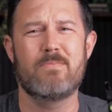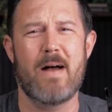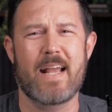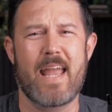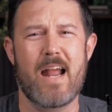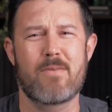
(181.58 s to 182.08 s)

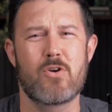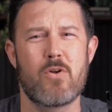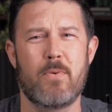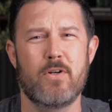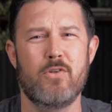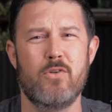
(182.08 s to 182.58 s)
my camera to
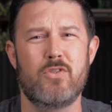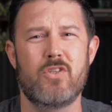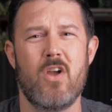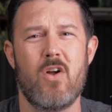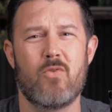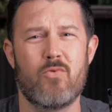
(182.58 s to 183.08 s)
produce
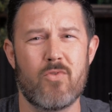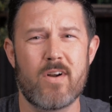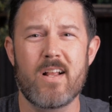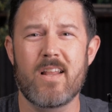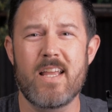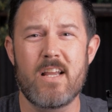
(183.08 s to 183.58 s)

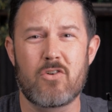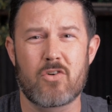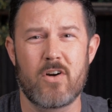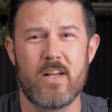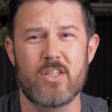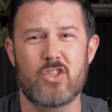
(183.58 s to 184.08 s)
really
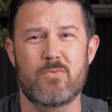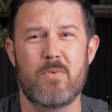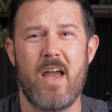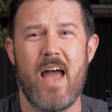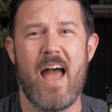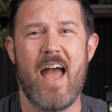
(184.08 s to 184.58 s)
crisp
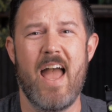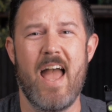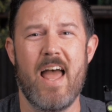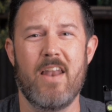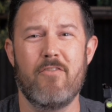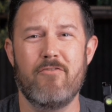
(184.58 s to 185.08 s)

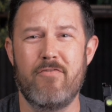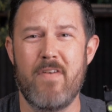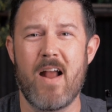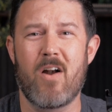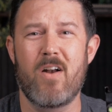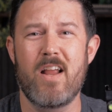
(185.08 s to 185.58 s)
and
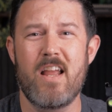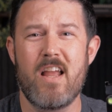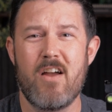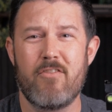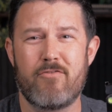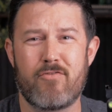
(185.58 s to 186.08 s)

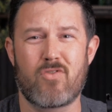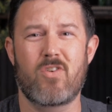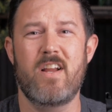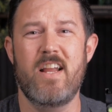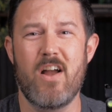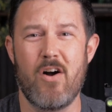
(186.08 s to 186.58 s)
very
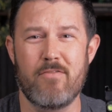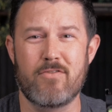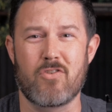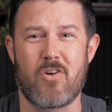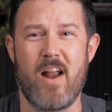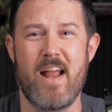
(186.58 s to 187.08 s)
free of
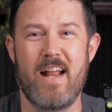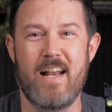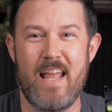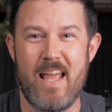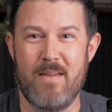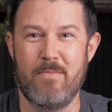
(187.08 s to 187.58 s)

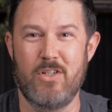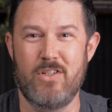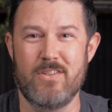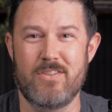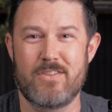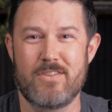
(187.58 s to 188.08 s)
grain
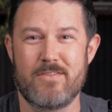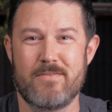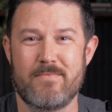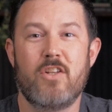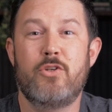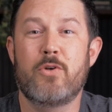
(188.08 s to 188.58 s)
images.
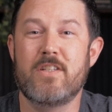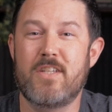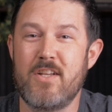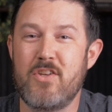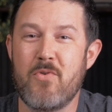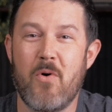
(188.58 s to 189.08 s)
To
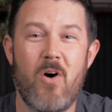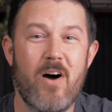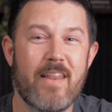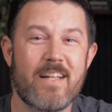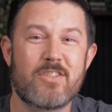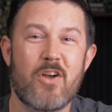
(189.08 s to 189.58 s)
continue
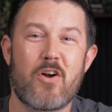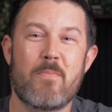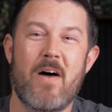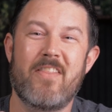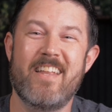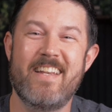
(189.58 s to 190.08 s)
on, let's talk
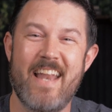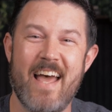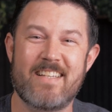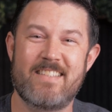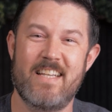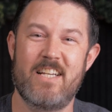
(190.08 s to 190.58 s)
about the
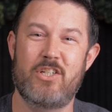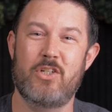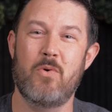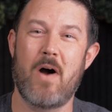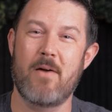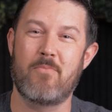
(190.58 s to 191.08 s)
next
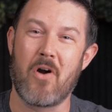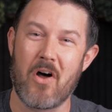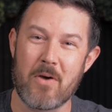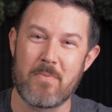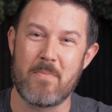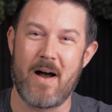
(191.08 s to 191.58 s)
issue I brought
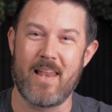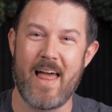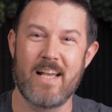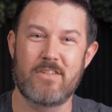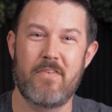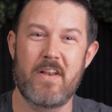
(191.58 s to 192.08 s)
up in my
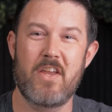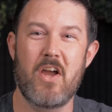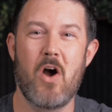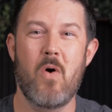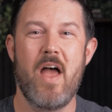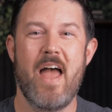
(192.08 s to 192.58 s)
last
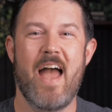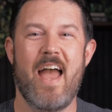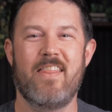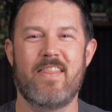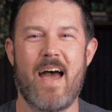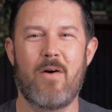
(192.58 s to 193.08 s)
video,
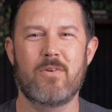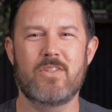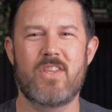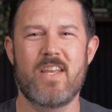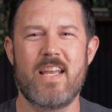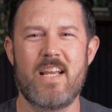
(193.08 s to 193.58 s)
and that was
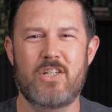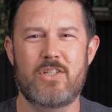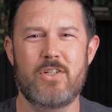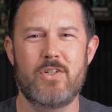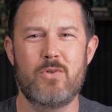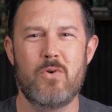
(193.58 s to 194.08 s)
the
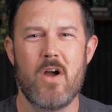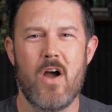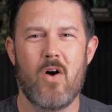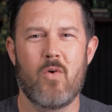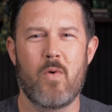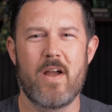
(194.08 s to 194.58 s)
issue
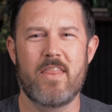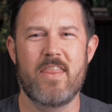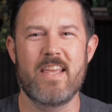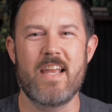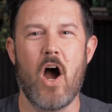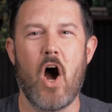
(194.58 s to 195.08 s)
with
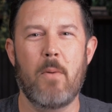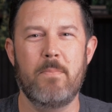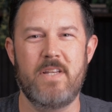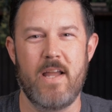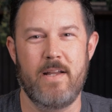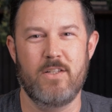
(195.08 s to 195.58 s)
the
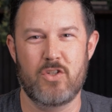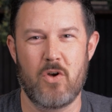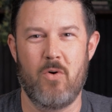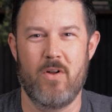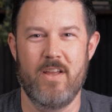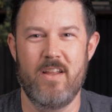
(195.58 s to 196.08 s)
updates
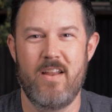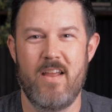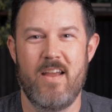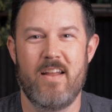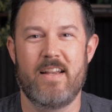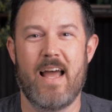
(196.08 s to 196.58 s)
on it.
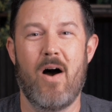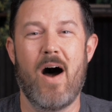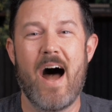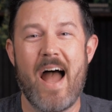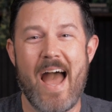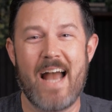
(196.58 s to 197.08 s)
Now,
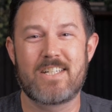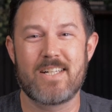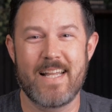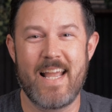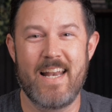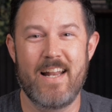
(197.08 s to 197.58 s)
I
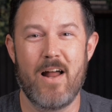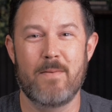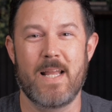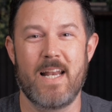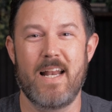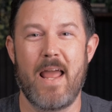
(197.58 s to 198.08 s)
actually ended up
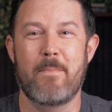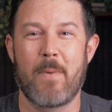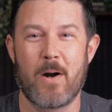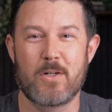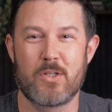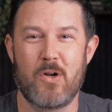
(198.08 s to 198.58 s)
getting a
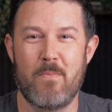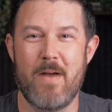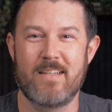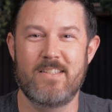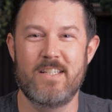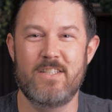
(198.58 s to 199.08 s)
personal
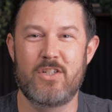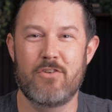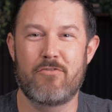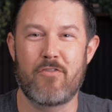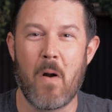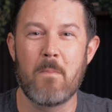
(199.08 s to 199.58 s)
message
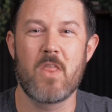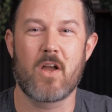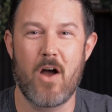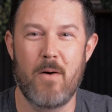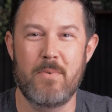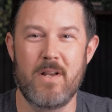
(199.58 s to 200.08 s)
from the
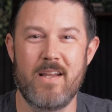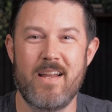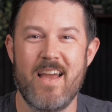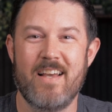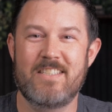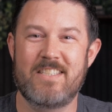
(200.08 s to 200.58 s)
company
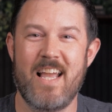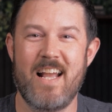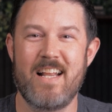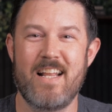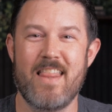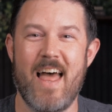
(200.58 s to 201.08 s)

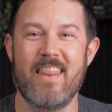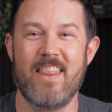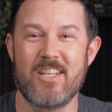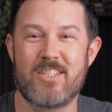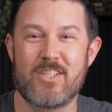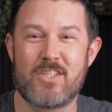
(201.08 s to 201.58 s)
stating that
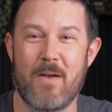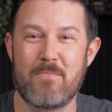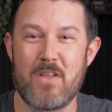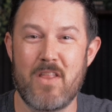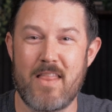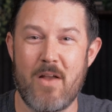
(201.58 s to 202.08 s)
this is
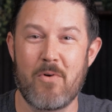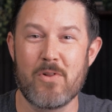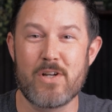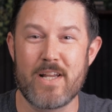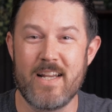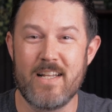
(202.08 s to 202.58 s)
something that they were
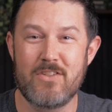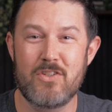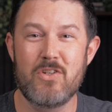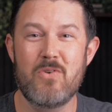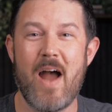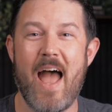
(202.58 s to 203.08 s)
looking
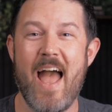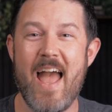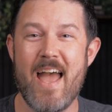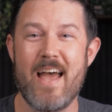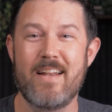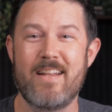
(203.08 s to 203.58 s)
into
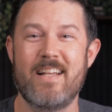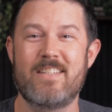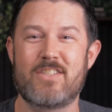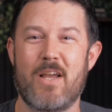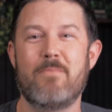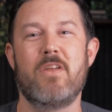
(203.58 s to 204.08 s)
and
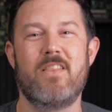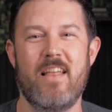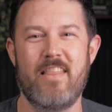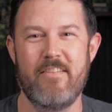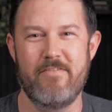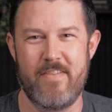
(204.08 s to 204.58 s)
it's something that
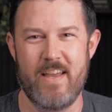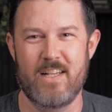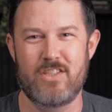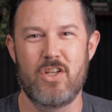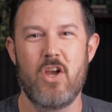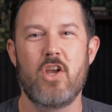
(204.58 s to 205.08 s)
they
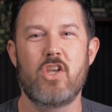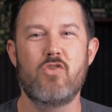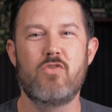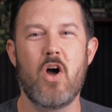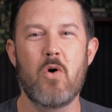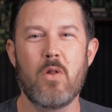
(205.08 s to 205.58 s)
fixed. You
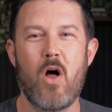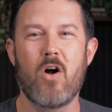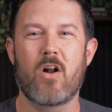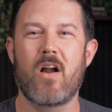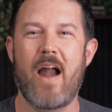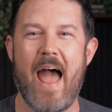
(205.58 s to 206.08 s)
no
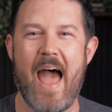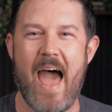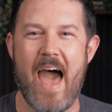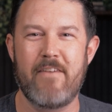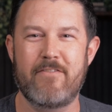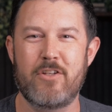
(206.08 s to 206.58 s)
longer
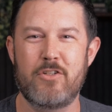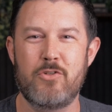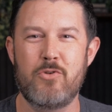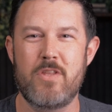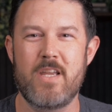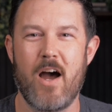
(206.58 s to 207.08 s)
have to
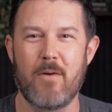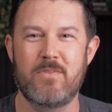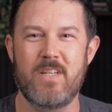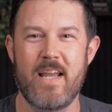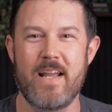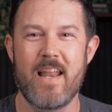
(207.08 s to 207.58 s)
do the
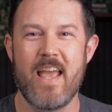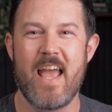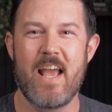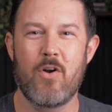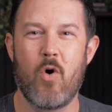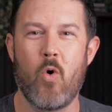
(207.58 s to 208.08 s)
update
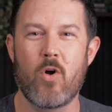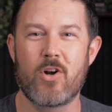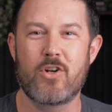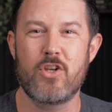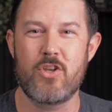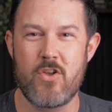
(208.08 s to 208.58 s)
in order
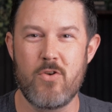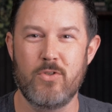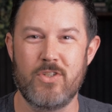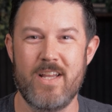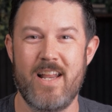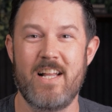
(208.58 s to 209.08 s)
to
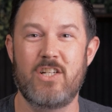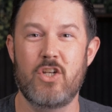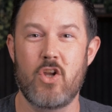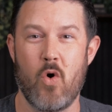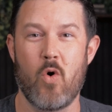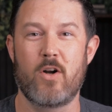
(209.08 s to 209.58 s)
use it. It's
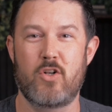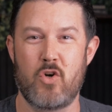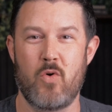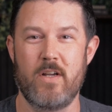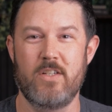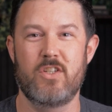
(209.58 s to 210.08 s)
your
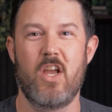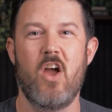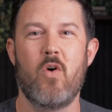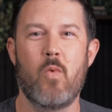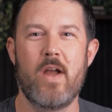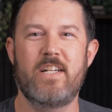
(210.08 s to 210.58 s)
choice,
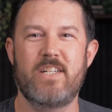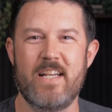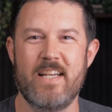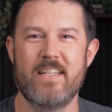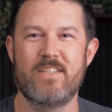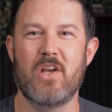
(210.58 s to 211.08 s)
which
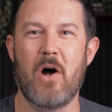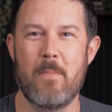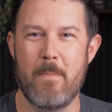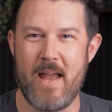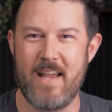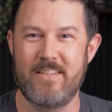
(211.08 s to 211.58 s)
is
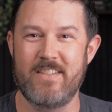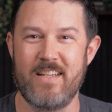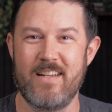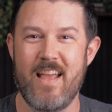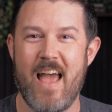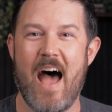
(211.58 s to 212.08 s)

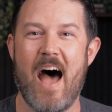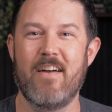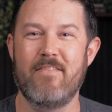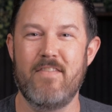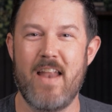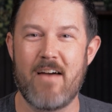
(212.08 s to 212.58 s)
amazing.
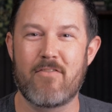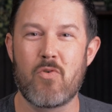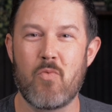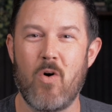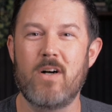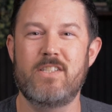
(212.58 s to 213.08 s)
I've never
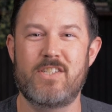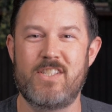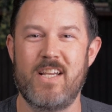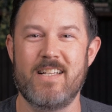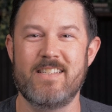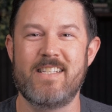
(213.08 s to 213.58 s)
once
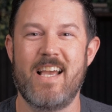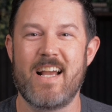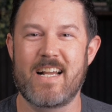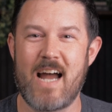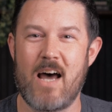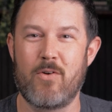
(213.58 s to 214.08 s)
since
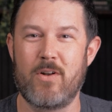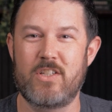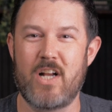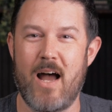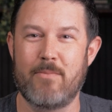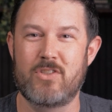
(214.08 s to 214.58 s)
got on a
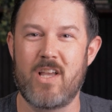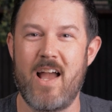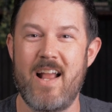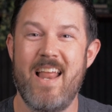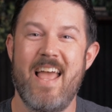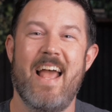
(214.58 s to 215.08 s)
job
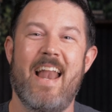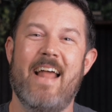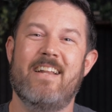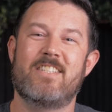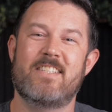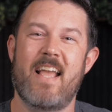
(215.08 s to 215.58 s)
site and
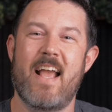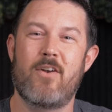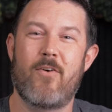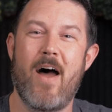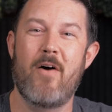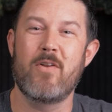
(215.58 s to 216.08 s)
had to stand
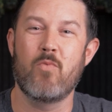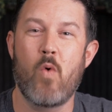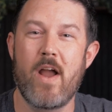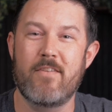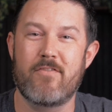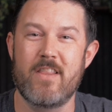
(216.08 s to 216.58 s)
around and
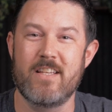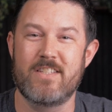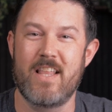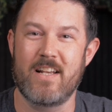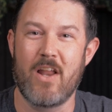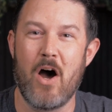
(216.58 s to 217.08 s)
wait for this
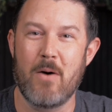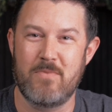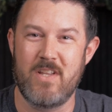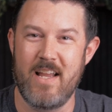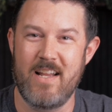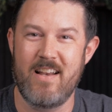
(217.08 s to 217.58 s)
thing to
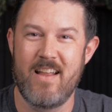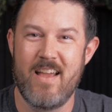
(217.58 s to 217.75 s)
update.